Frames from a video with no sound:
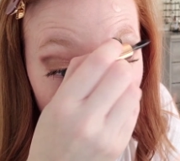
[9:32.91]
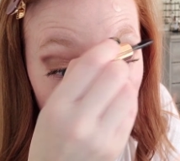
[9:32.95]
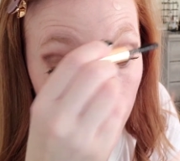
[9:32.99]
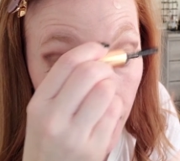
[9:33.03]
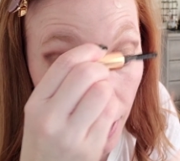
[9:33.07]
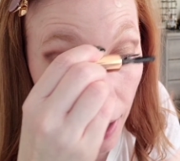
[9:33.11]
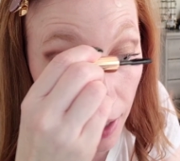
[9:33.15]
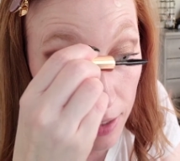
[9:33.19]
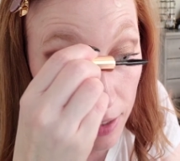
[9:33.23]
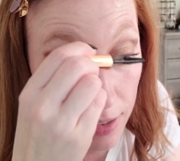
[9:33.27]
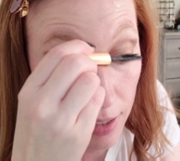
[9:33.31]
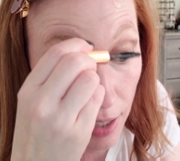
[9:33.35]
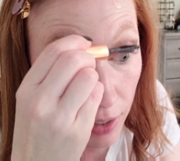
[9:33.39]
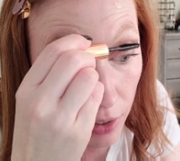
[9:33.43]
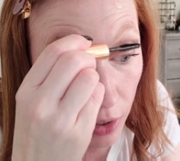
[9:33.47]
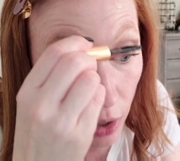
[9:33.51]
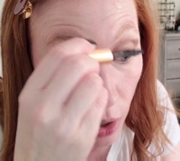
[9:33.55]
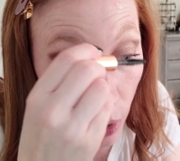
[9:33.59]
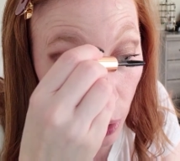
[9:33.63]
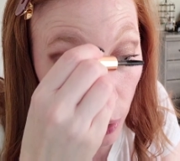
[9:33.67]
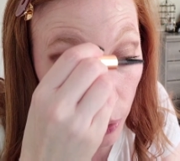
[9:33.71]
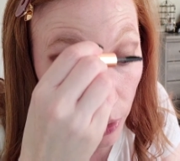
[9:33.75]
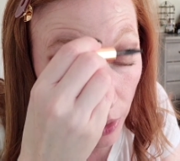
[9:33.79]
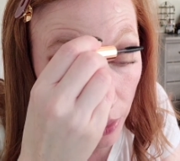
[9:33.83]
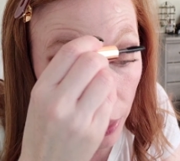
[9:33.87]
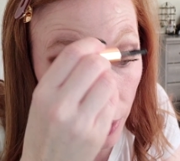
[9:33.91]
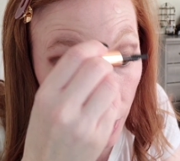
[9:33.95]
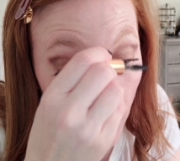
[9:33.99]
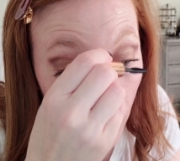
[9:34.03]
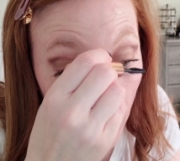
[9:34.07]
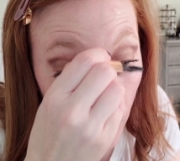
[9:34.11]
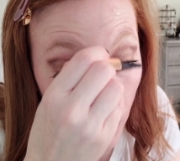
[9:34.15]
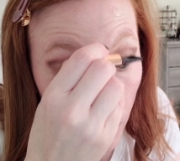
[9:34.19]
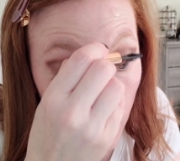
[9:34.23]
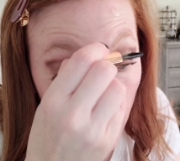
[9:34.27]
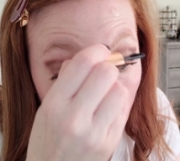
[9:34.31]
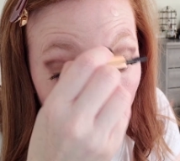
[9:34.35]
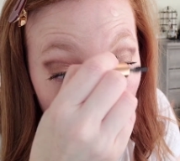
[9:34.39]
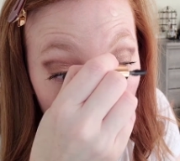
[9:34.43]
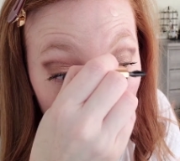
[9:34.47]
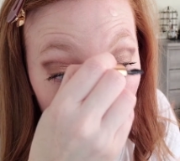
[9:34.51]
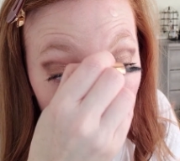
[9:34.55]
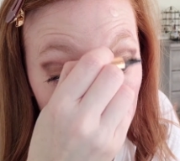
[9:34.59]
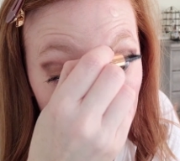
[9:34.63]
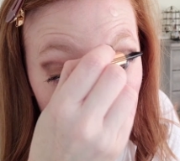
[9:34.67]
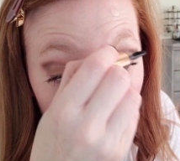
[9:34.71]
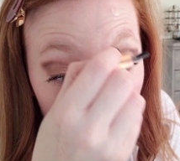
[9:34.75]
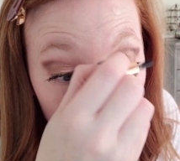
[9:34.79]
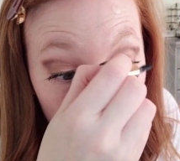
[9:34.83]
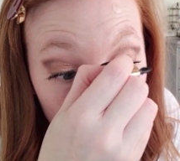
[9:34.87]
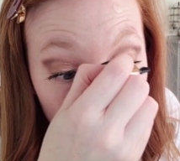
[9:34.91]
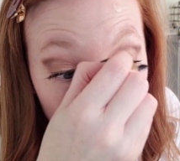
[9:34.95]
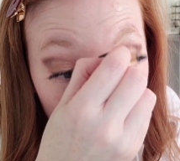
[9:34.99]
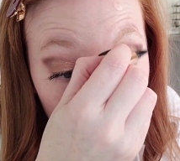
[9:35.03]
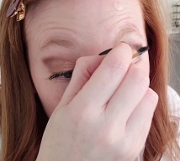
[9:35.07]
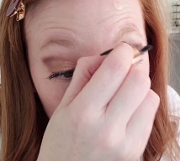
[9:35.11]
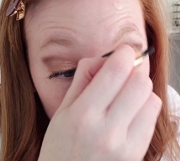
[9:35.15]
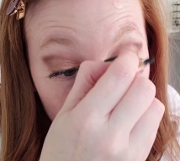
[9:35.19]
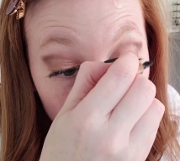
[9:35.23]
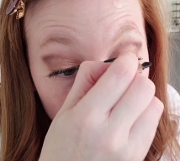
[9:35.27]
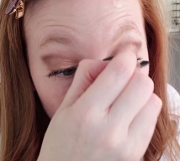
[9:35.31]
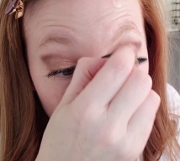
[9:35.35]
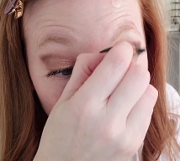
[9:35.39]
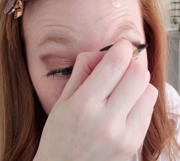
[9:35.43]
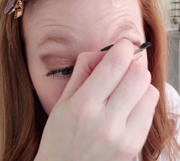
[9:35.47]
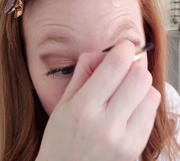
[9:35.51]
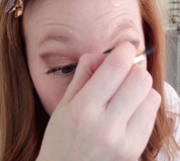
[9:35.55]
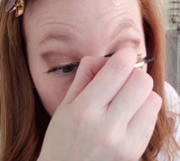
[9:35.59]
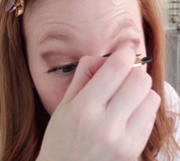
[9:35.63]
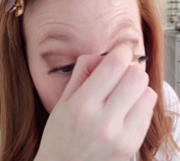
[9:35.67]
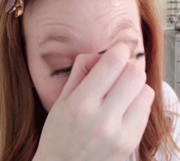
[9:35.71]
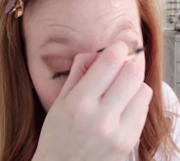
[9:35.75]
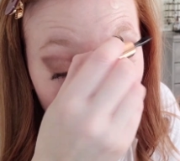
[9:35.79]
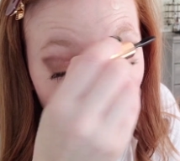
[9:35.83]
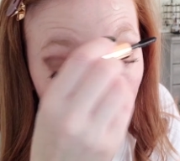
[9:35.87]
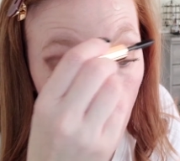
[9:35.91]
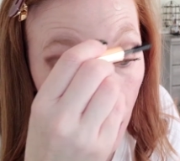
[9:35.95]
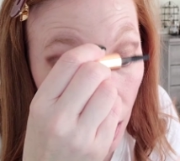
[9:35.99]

And yes, I know that there are a lot of different like